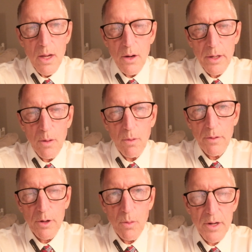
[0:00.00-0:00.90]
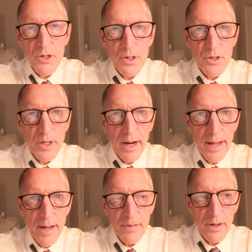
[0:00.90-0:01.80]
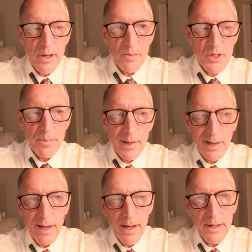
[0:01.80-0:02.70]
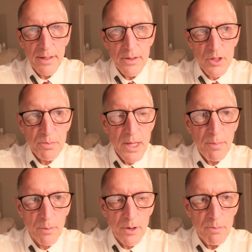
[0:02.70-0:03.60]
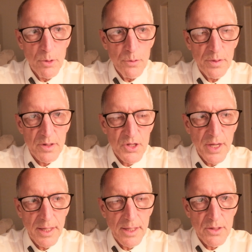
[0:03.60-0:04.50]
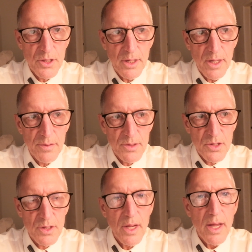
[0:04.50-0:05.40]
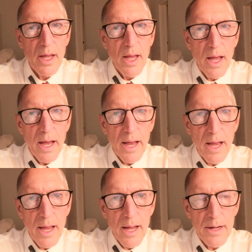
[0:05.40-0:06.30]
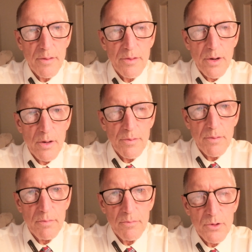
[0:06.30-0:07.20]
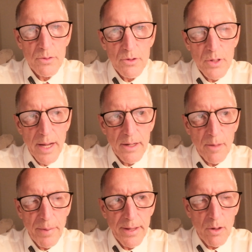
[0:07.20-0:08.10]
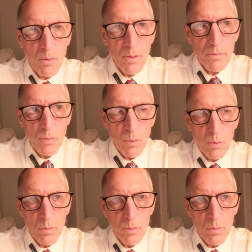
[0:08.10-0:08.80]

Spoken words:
Okay, one of the questions that I have that comes up a lot is people that are moving to St. Kitts and Nevis, and they're trying to debate on